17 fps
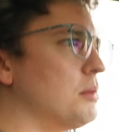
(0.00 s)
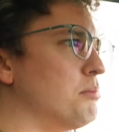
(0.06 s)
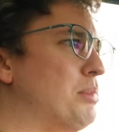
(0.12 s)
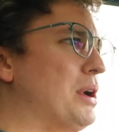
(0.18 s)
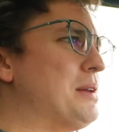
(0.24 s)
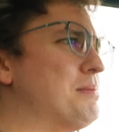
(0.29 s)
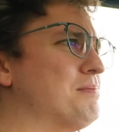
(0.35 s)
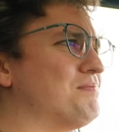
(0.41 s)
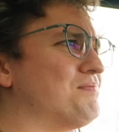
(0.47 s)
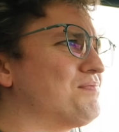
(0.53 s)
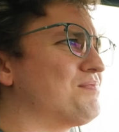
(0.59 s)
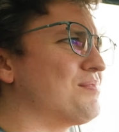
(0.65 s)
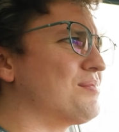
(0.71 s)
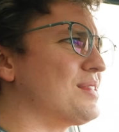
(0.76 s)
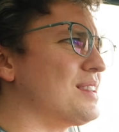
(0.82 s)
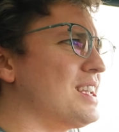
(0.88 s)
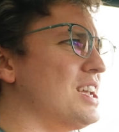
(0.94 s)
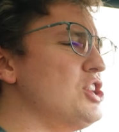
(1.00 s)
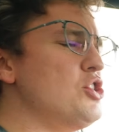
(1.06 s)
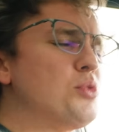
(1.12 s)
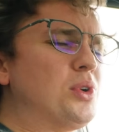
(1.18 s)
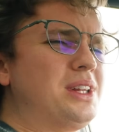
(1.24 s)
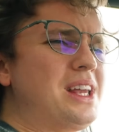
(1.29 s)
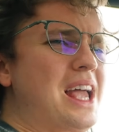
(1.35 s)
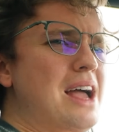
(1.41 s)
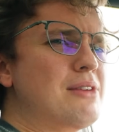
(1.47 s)
But can you
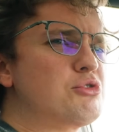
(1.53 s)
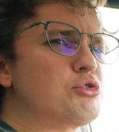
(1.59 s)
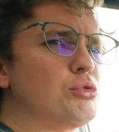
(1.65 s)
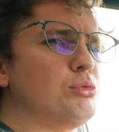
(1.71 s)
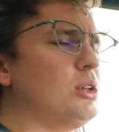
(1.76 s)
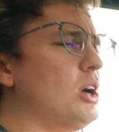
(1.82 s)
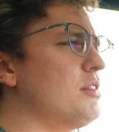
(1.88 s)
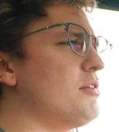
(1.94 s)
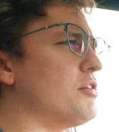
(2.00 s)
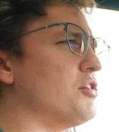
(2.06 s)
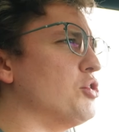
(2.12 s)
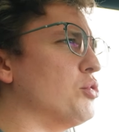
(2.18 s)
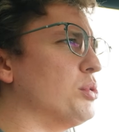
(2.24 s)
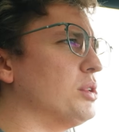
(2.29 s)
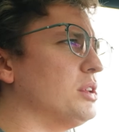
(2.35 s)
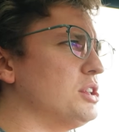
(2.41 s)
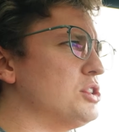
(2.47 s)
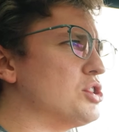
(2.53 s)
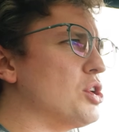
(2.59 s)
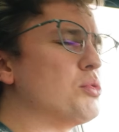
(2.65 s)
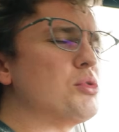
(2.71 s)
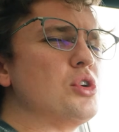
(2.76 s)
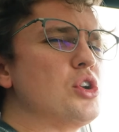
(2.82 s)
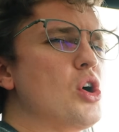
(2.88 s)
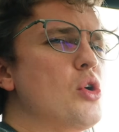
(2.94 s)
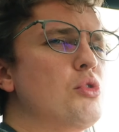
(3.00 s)
really have true love if you really
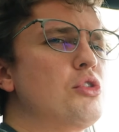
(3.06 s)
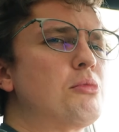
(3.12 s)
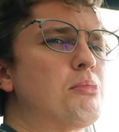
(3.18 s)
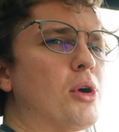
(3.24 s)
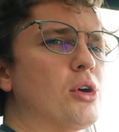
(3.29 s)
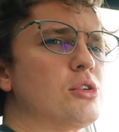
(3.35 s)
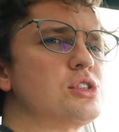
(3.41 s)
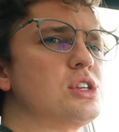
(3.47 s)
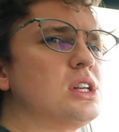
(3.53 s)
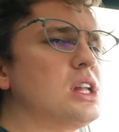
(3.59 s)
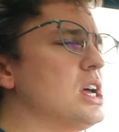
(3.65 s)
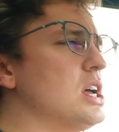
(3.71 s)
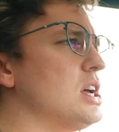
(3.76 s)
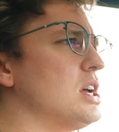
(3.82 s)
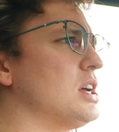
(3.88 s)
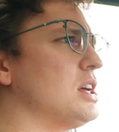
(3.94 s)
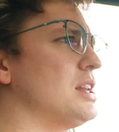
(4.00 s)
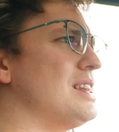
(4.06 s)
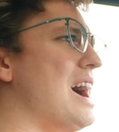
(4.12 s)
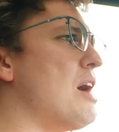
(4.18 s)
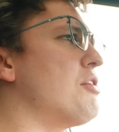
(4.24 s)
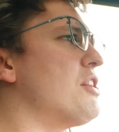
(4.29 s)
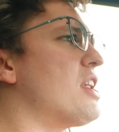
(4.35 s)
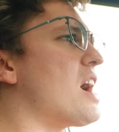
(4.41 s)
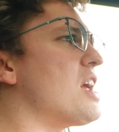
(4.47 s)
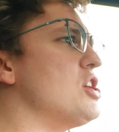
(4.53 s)
don't know the person? Now
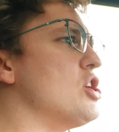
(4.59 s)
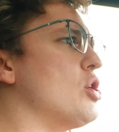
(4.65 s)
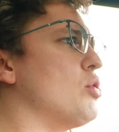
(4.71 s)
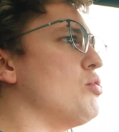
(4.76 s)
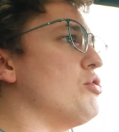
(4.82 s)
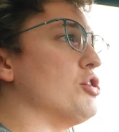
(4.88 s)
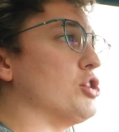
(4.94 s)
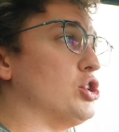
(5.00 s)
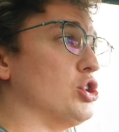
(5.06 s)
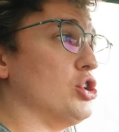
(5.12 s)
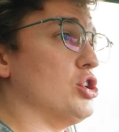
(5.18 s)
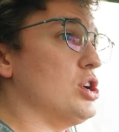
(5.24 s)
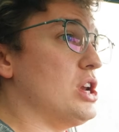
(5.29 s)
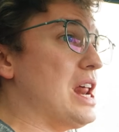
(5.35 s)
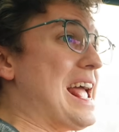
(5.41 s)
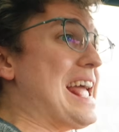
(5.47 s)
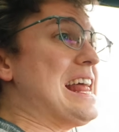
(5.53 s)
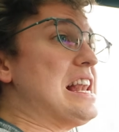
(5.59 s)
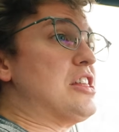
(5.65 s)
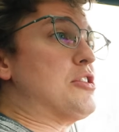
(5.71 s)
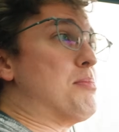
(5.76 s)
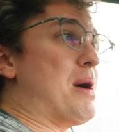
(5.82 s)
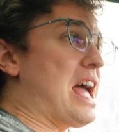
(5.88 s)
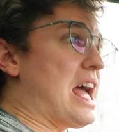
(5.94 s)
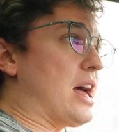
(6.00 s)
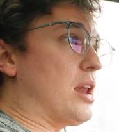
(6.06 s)
that I know the good and the
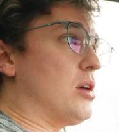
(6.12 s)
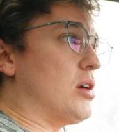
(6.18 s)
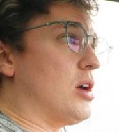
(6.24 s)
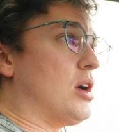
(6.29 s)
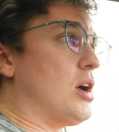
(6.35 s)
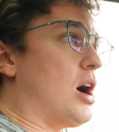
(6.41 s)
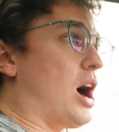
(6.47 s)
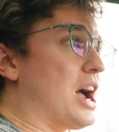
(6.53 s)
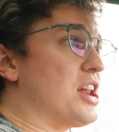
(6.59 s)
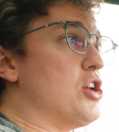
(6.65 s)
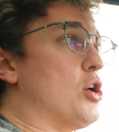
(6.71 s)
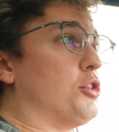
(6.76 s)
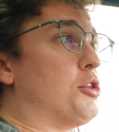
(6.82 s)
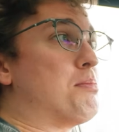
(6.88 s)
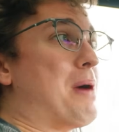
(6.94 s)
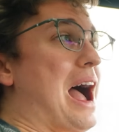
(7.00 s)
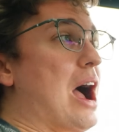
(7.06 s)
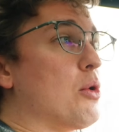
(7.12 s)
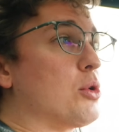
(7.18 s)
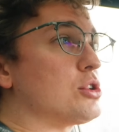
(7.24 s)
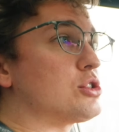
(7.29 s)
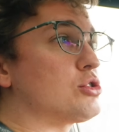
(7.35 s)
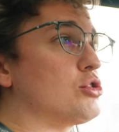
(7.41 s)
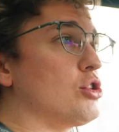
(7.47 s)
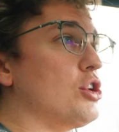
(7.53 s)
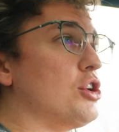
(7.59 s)
bad, I know the
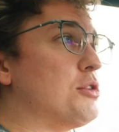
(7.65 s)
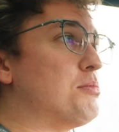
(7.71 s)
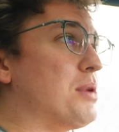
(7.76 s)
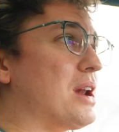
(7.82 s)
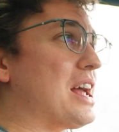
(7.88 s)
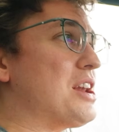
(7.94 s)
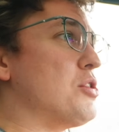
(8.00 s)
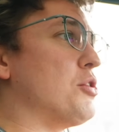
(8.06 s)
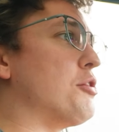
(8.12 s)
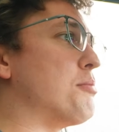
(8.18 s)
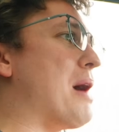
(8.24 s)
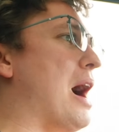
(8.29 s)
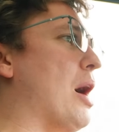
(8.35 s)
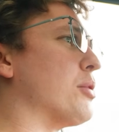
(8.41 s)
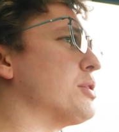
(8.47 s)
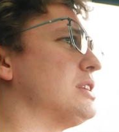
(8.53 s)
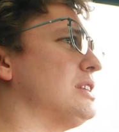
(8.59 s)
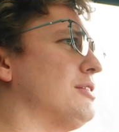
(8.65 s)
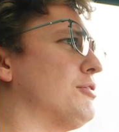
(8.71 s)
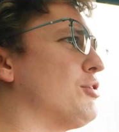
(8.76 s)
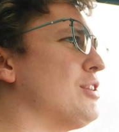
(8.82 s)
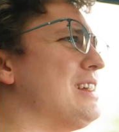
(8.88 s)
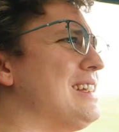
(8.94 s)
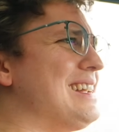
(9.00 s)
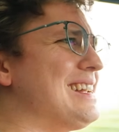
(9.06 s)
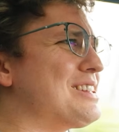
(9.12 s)
power's good, but I know the power
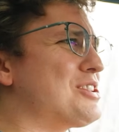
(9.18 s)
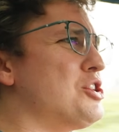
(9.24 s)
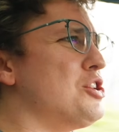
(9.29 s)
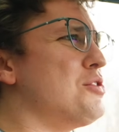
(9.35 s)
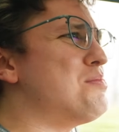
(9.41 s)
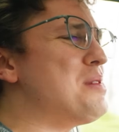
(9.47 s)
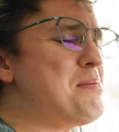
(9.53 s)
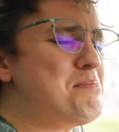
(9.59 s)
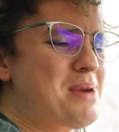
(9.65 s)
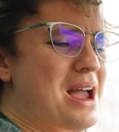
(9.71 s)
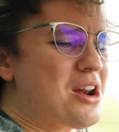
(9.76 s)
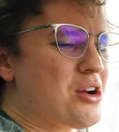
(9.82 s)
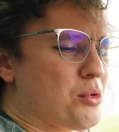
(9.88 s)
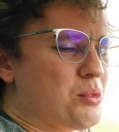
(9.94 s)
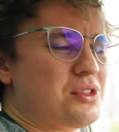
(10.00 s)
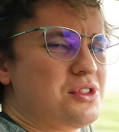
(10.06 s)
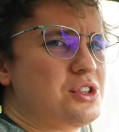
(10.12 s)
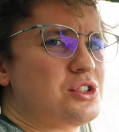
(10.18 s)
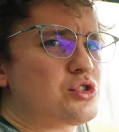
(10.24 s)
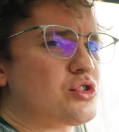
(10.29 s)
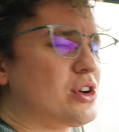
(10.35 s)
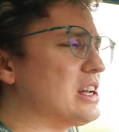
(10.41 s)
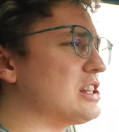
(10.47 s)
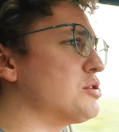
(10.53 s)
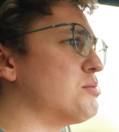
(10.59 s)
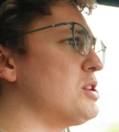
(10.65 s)
delivery, it could be better with this
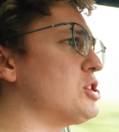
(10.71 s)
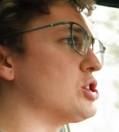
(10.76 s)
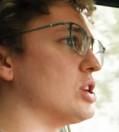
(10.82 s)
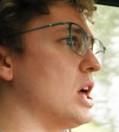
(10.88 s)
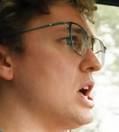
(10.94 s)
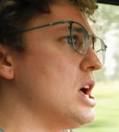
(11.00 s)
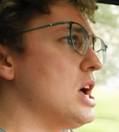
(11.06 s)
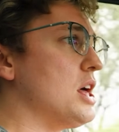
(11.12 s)
transmission.